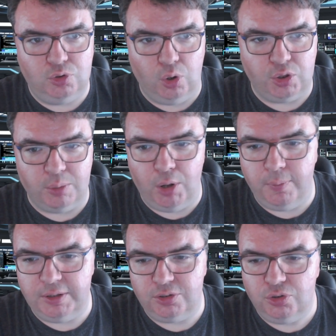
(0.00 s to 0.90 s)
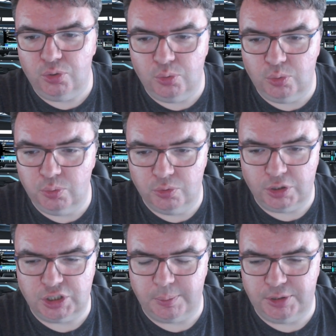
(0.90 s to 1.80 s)
took the moment to
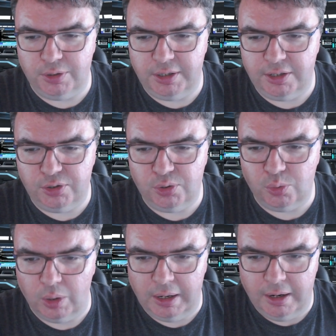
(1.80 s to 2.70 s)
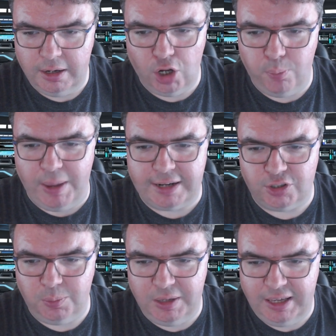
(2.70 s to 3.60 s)
took this opportunity to go back
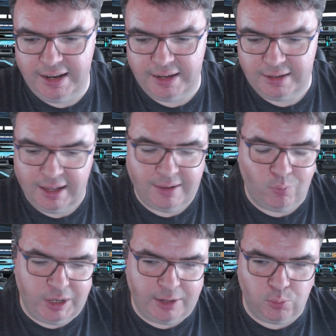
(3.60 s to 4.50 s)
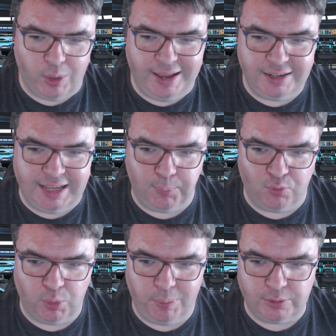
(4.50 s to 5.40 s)
to the beginning. When I read
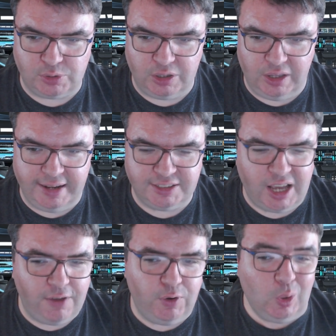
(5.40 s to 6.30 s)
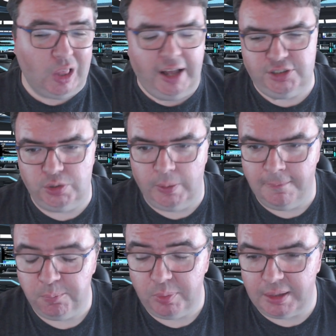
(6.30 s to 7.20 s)
Captain Vorpatril's Alliance, I felt lost.
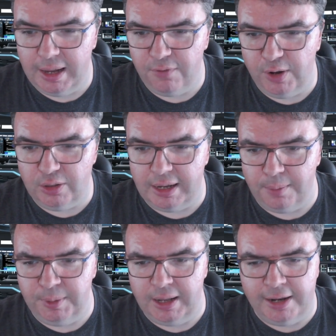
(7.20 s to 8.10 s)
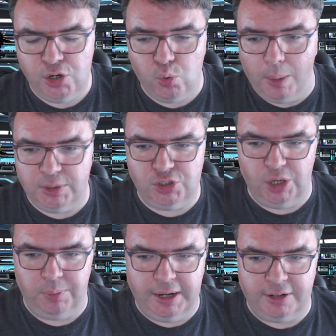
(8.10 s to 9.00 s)
I felt like, I mean, I knew I was
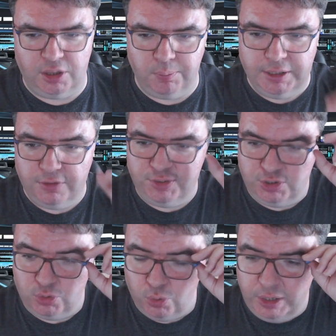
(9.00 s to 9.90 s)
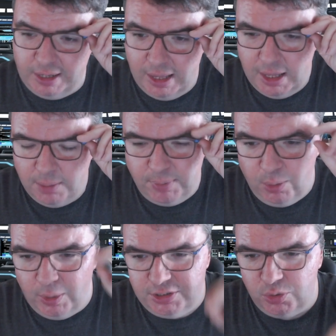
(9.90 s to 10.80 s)
jumping into the middle of the story, but
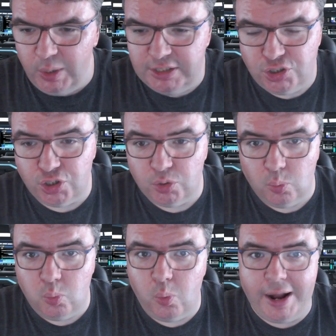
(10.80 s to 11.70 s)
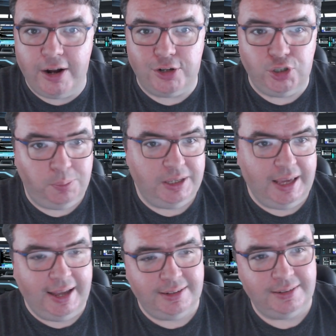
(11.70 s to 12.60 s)
I wasn't quite sure where to
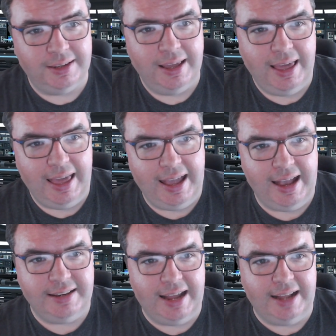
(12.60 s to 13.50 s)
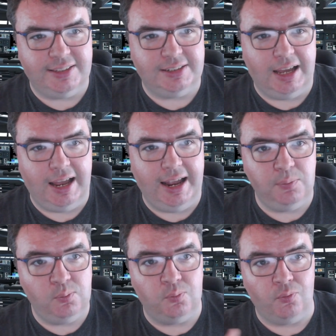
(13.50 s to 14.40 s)
begin. And at the
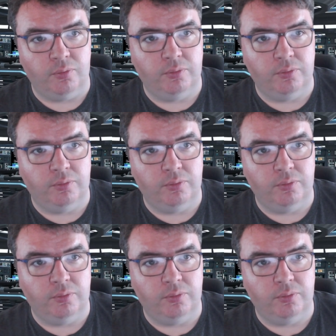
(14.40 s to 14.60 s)
time,